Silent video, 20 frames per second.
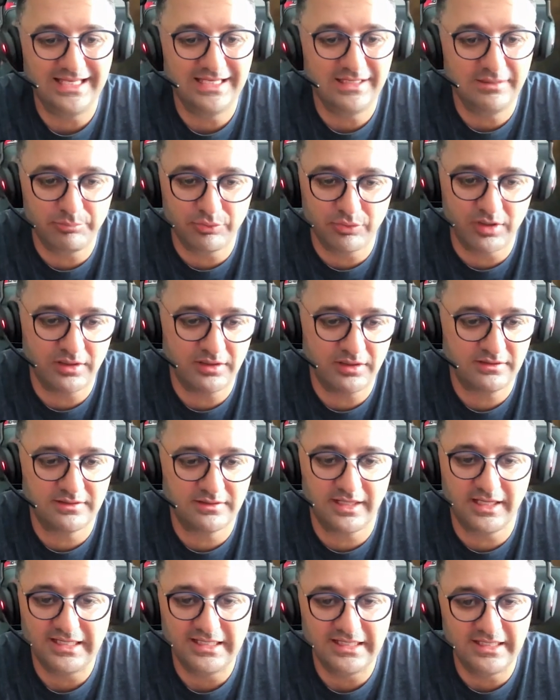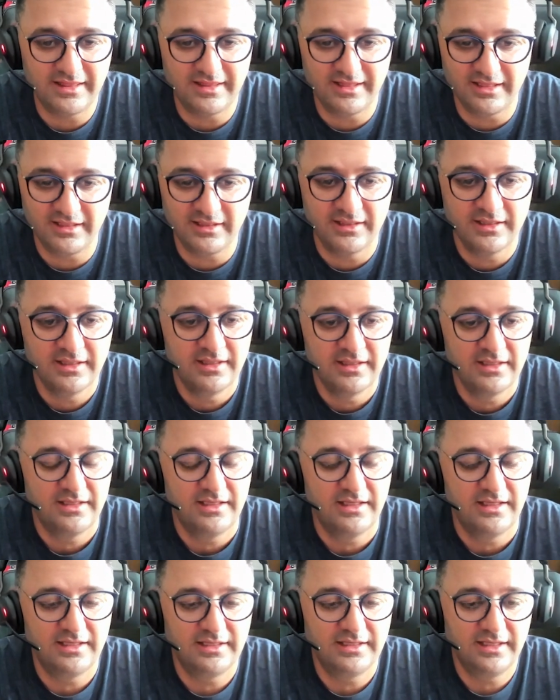any product, anything,
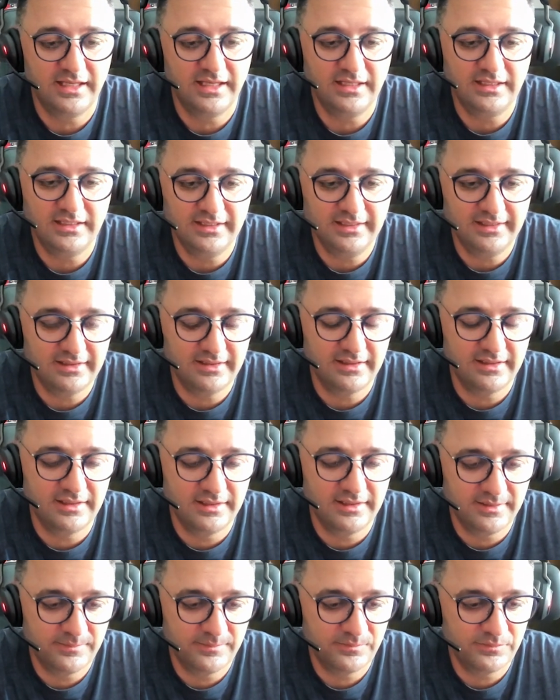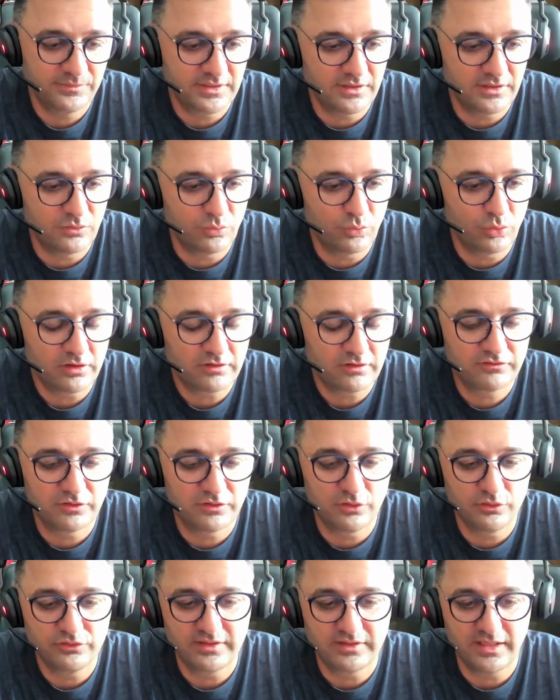and any
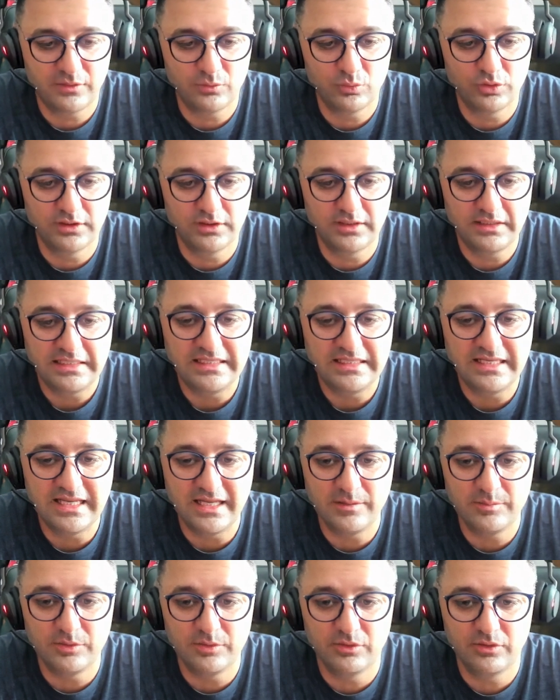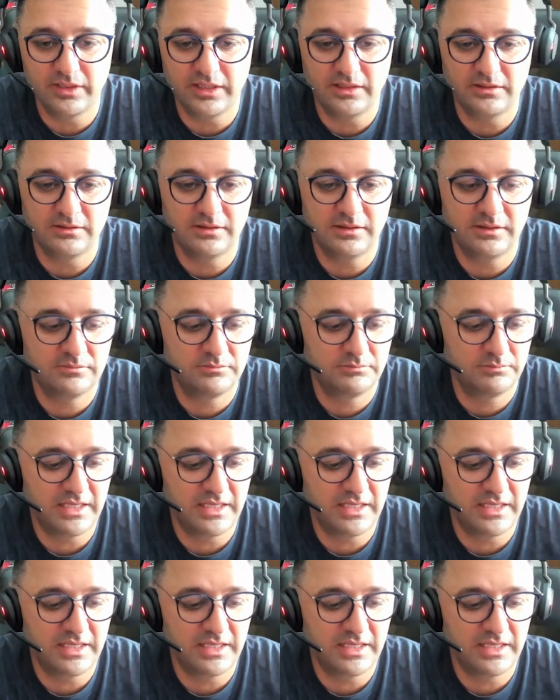workflows that would enable and